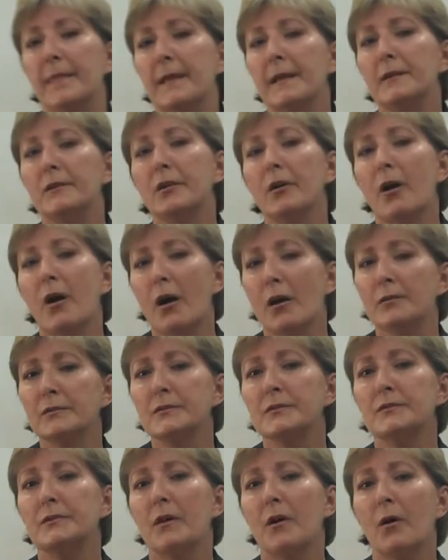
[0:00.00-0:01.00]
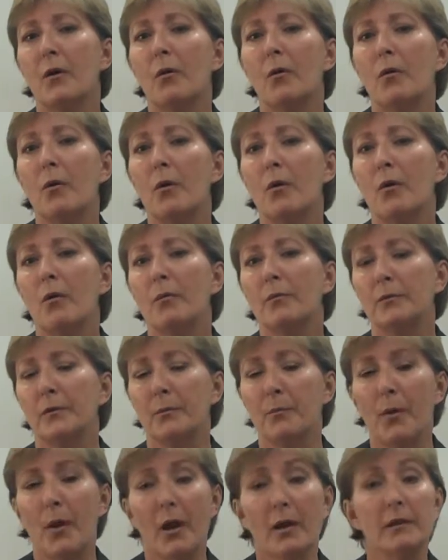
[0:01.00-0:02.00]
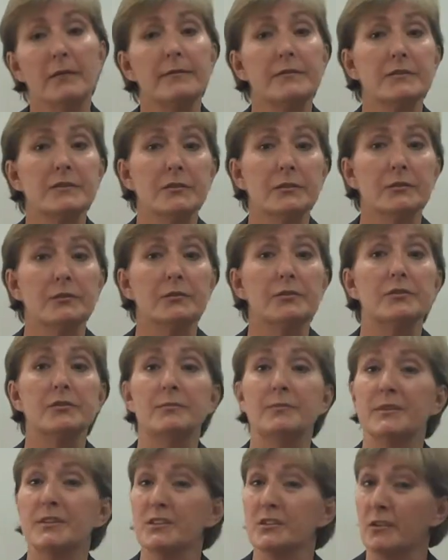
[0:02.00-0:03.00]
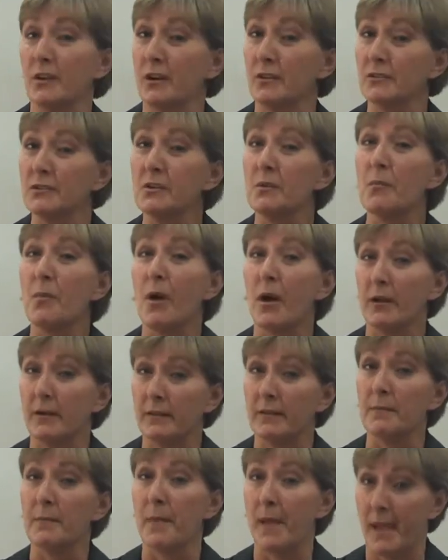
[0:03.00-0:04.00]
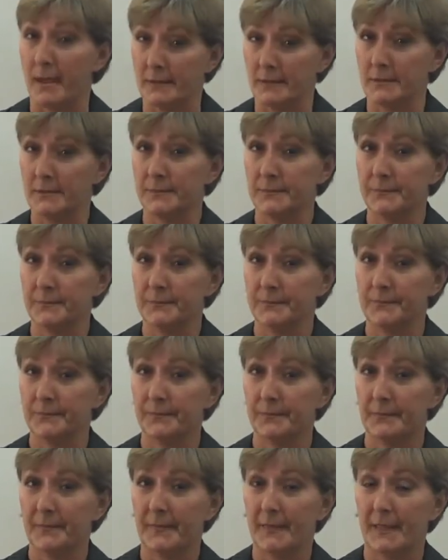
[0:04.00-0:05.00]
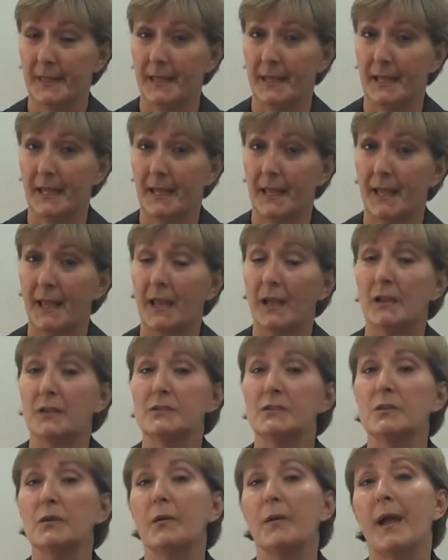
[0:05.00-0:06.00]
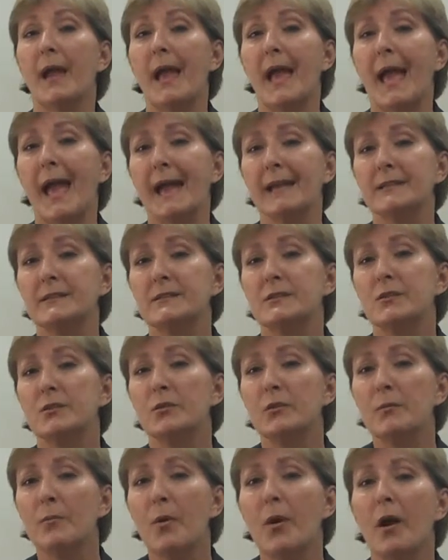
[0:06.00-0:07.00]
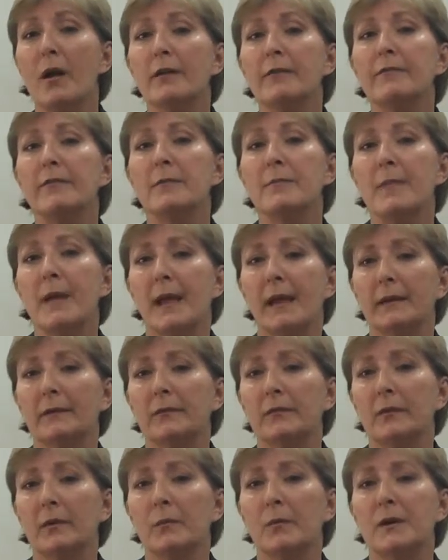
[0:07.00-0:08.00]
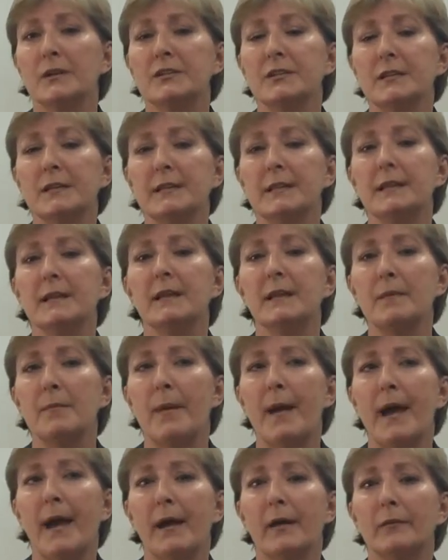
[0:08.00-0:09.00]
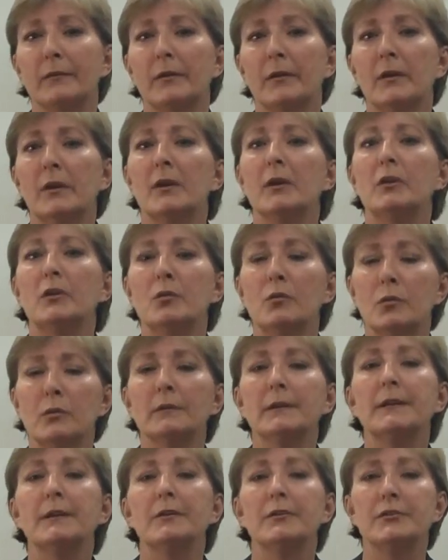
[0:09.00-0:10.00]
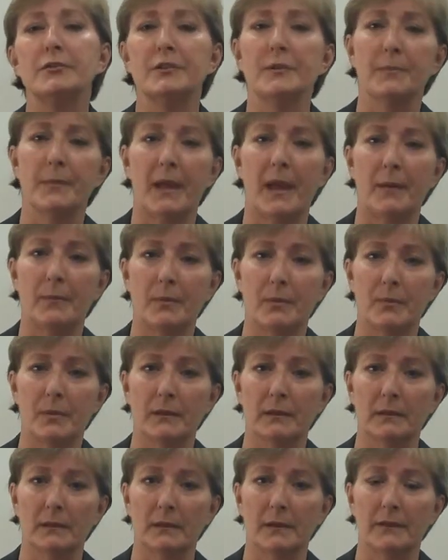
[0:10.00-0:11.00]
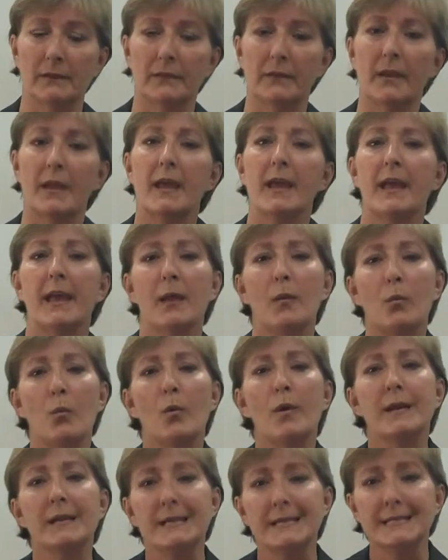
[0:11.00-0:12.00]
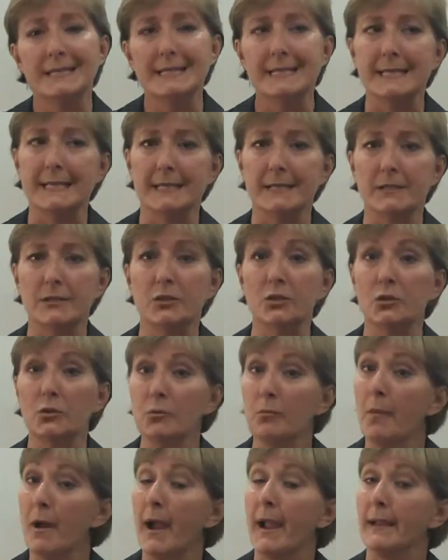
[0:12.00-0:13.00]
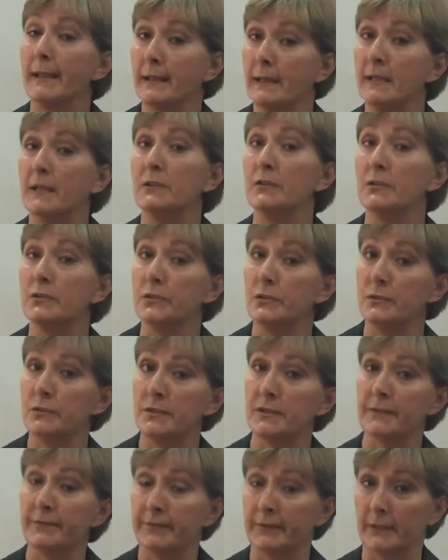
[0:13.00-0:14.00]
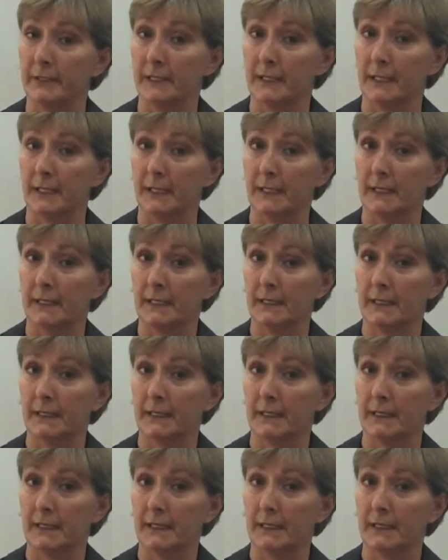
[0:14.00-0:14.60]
then you're part of the solution, but you're also part of the mess. So as you're part of the mess, I want you to think about your leadership capabilities and what is it you might need to do differently,